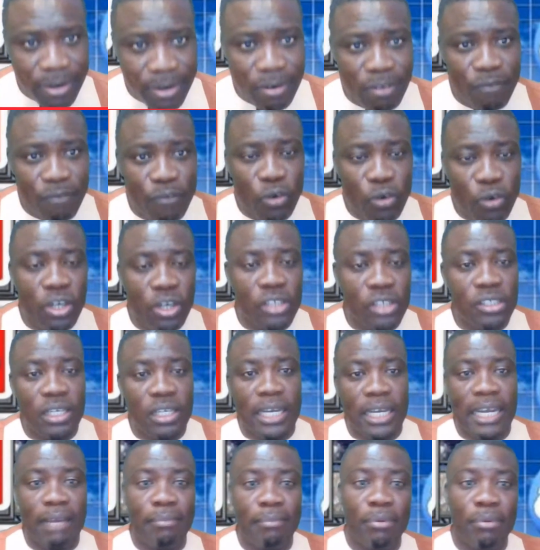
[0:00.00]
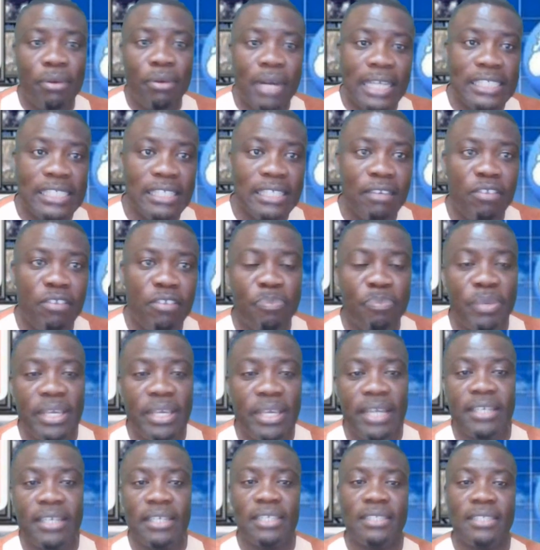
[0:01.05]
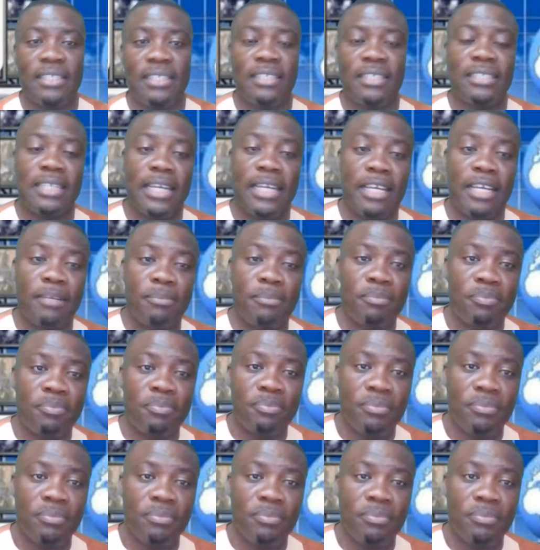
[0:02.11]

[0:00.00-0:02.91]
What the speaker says: on Focus on Liberia at 7 p.m. Eastern Time.